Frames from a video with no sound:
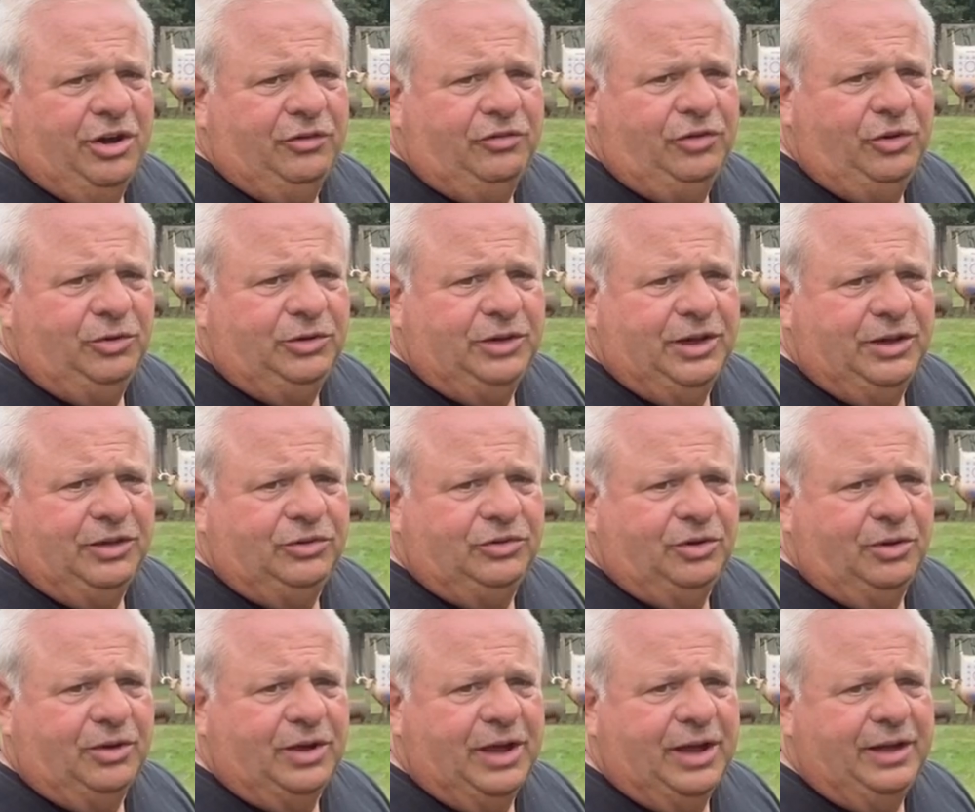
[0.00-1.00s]
a few things,
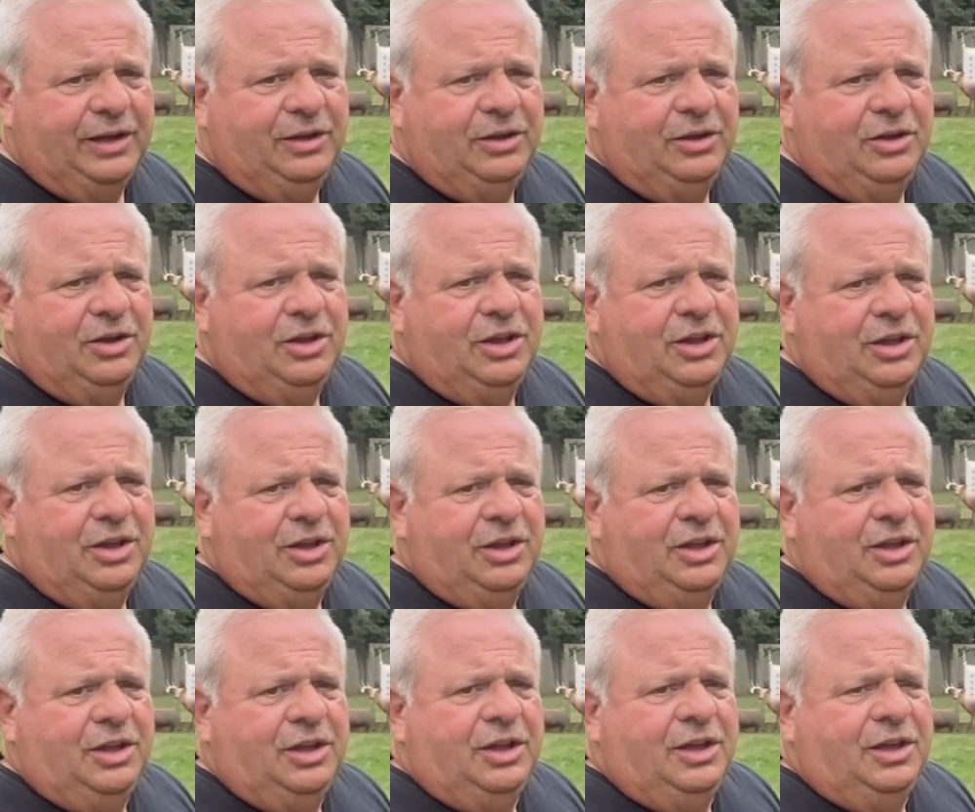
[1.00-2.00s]
okay?
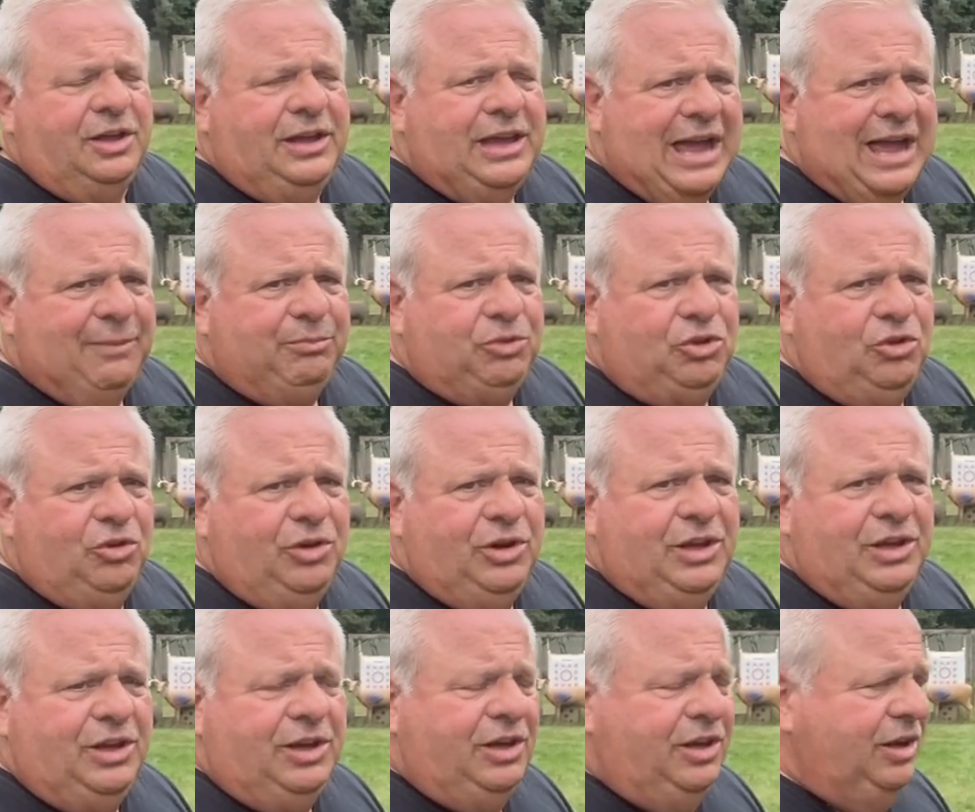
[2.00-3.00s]
Gap
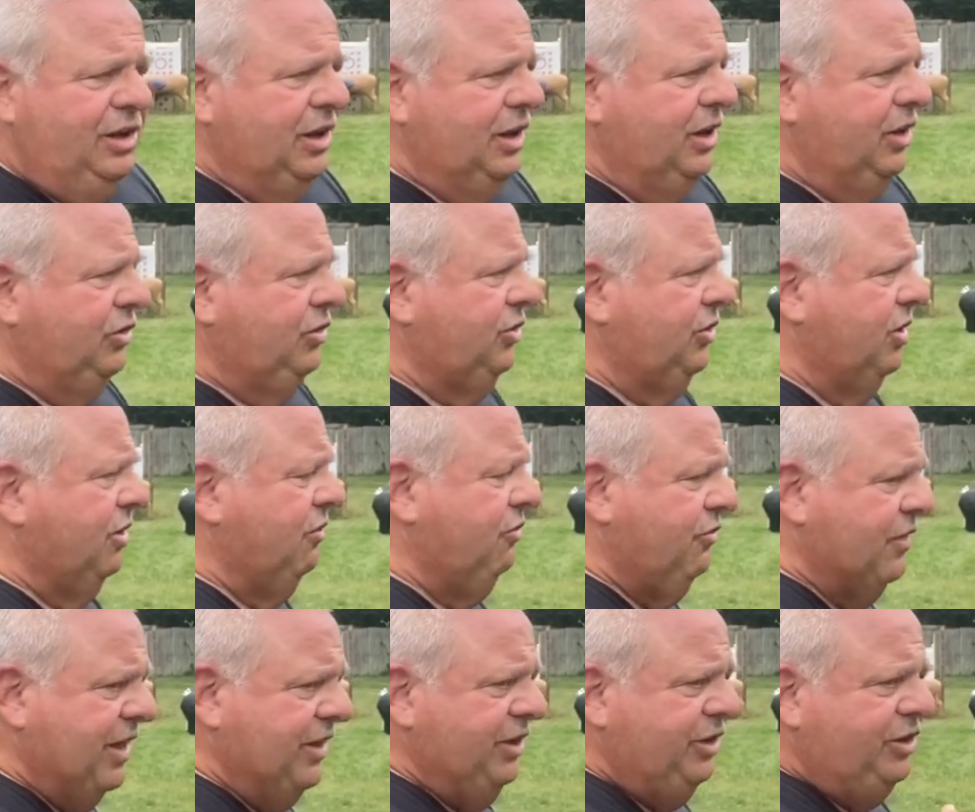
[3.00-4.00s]
shooting is
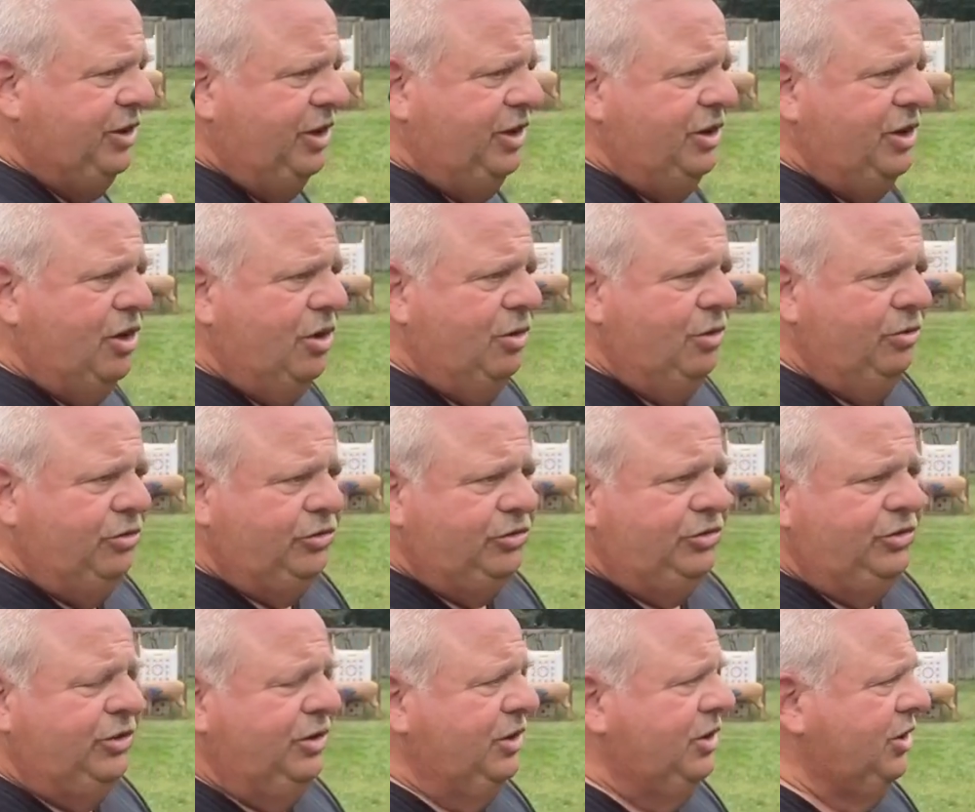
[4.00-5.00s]
feather to the nose.
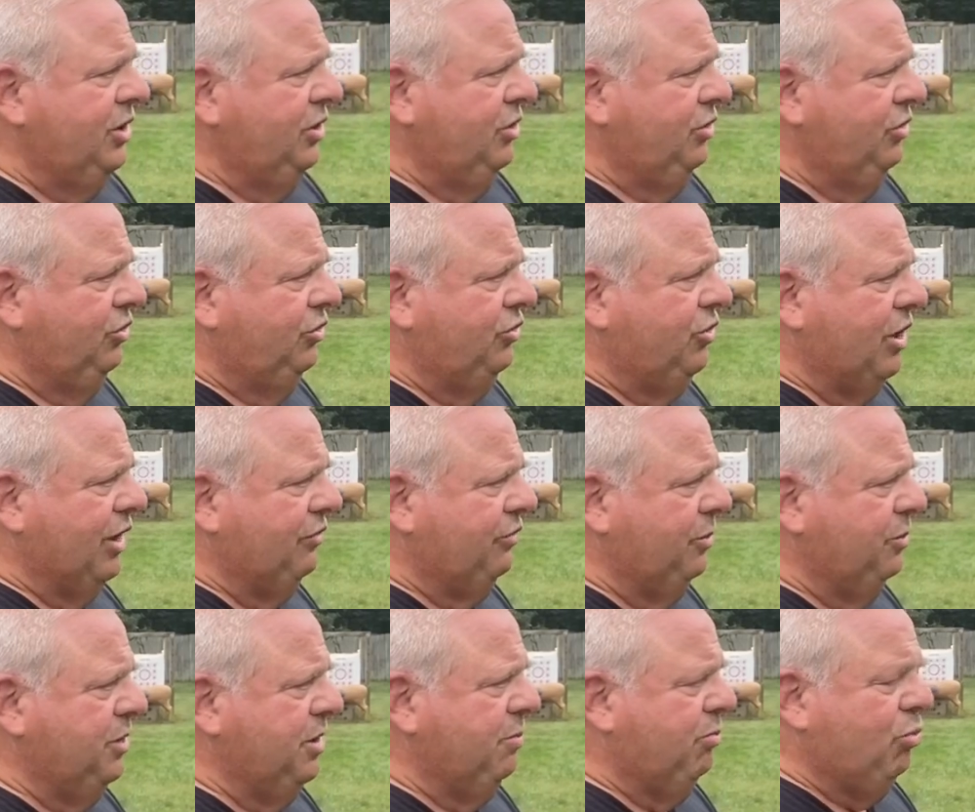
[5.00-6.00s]
You start
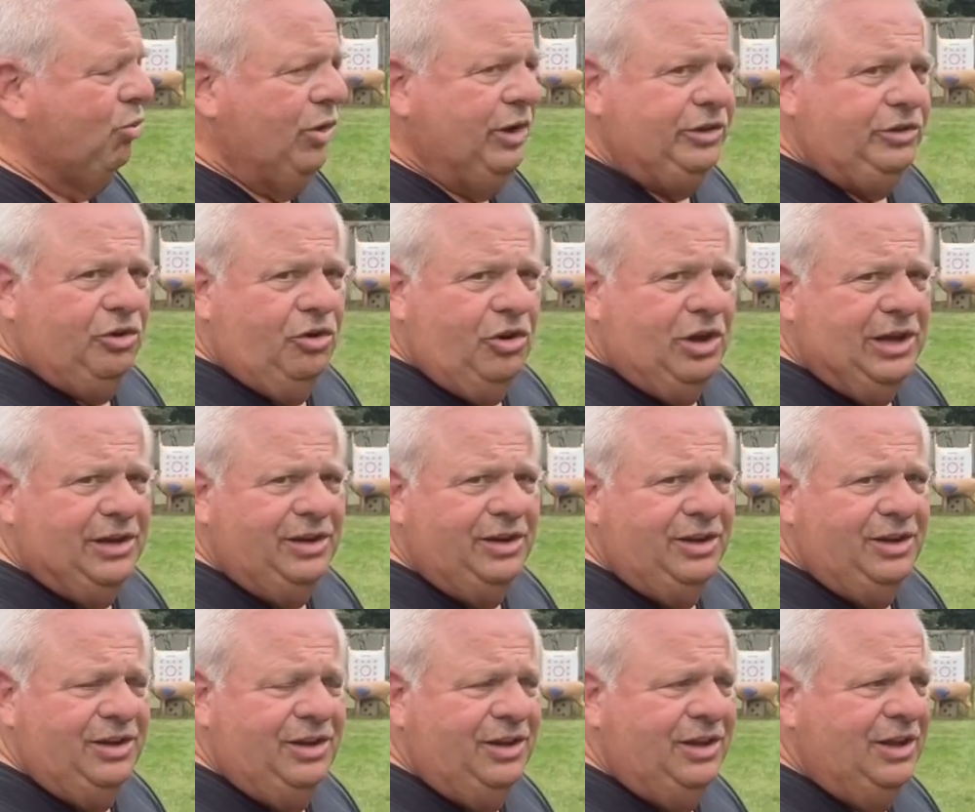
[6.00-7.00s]
from your point on
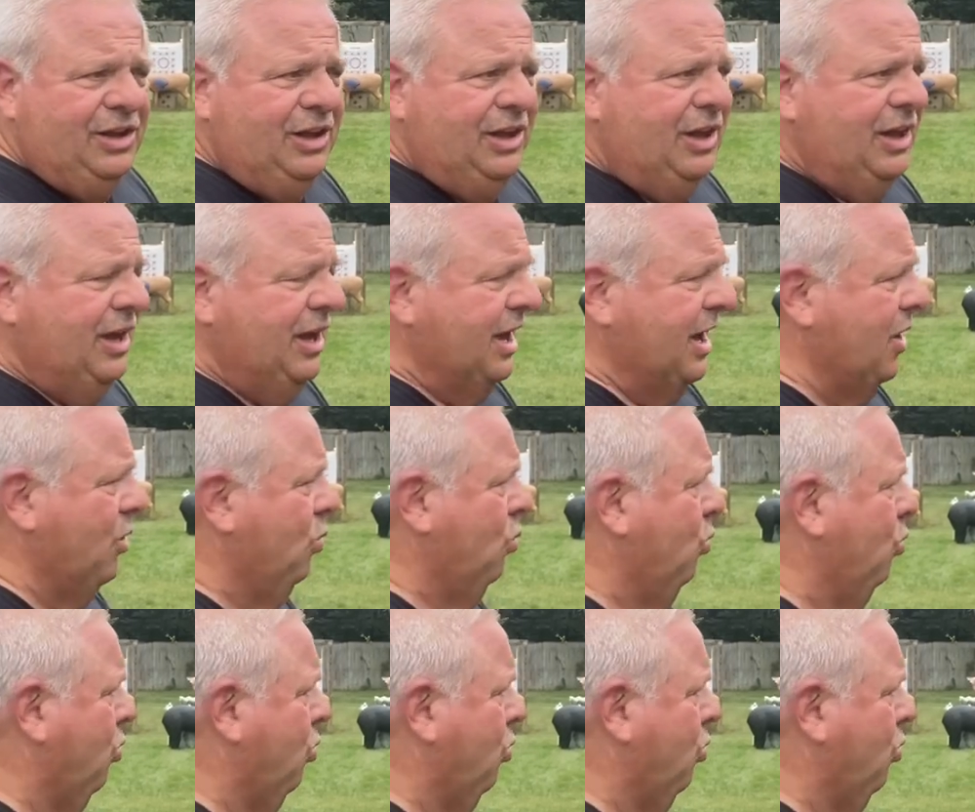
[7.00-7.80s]
and